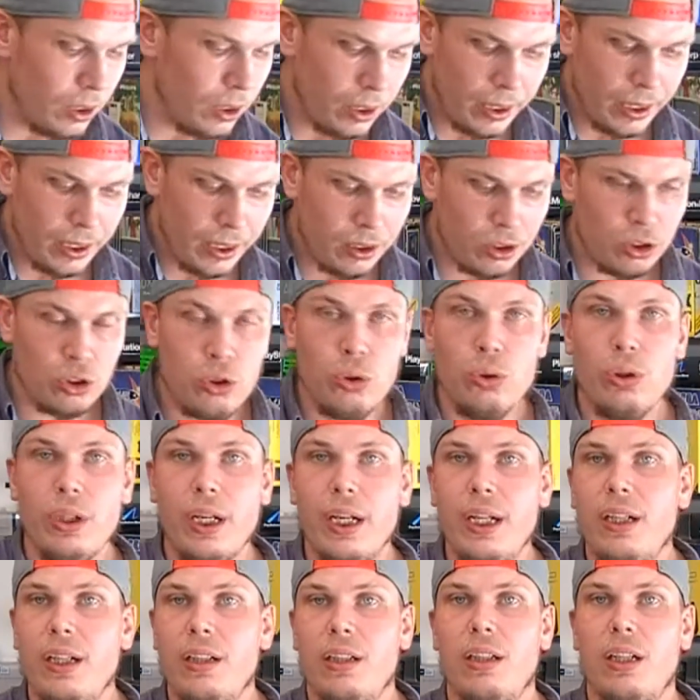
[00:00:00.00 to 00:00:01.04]
And
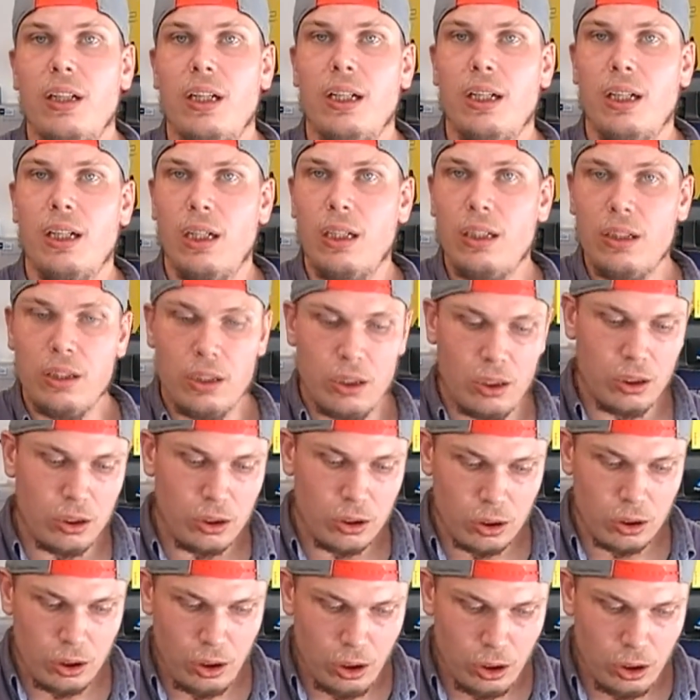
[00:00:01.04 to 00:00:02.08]
today I got
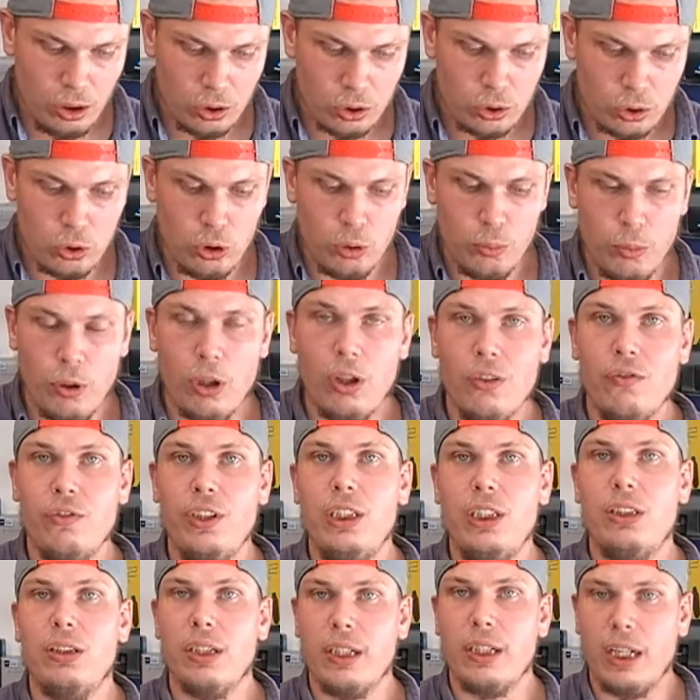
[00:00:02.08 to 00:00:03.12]
2 more
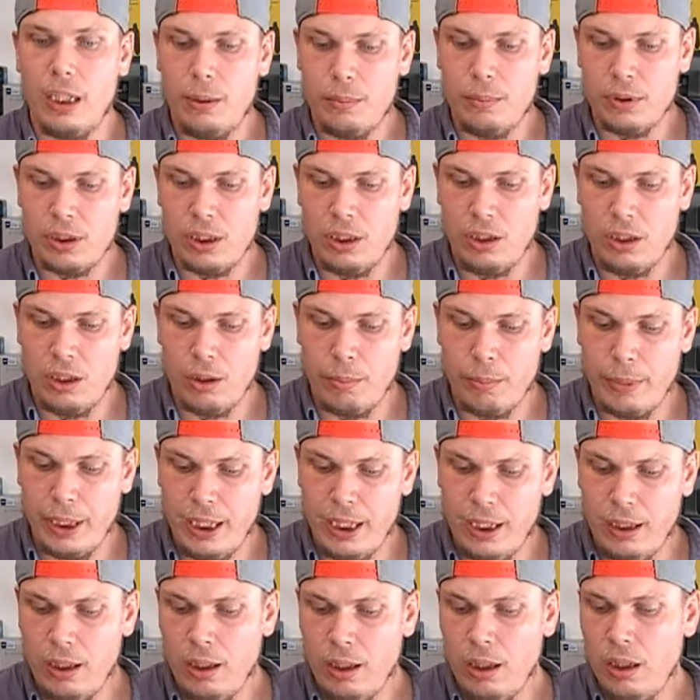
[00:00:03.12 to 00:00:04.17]
Vita games in the
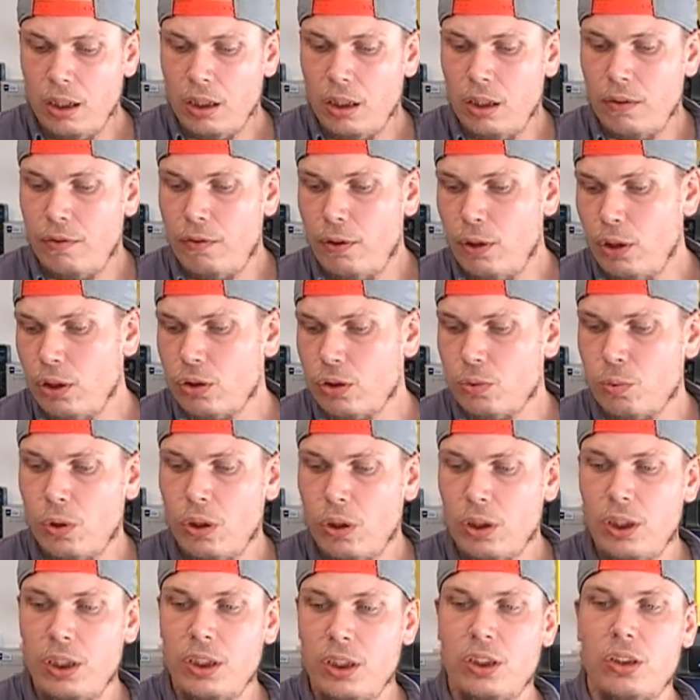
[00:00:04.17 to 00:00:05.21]
mail. The first
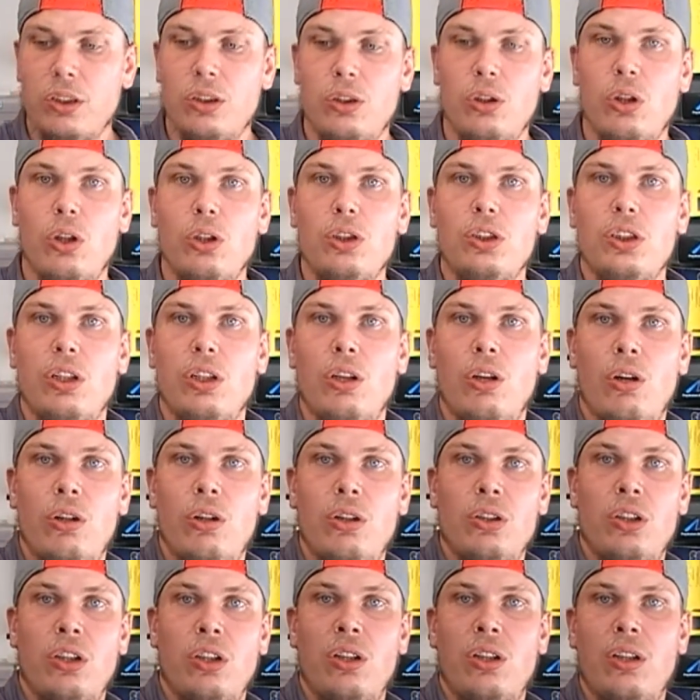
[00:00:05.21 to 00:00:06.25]
one is Dungeon
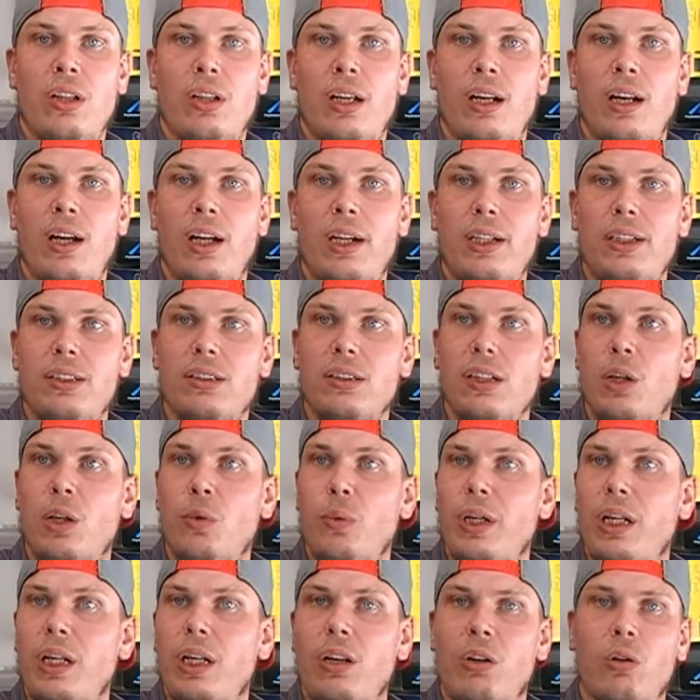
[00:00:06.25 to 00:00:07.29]
Hunter Alliance. I
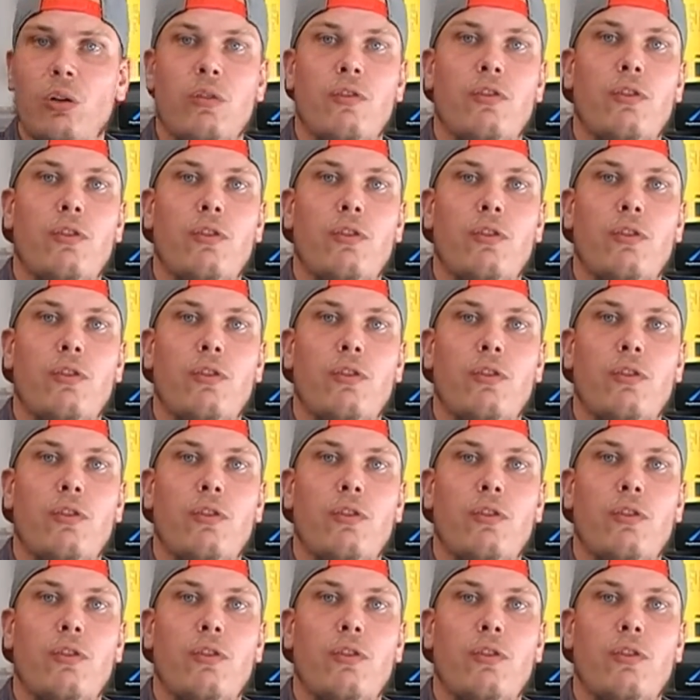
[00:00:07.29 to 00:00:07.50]
really look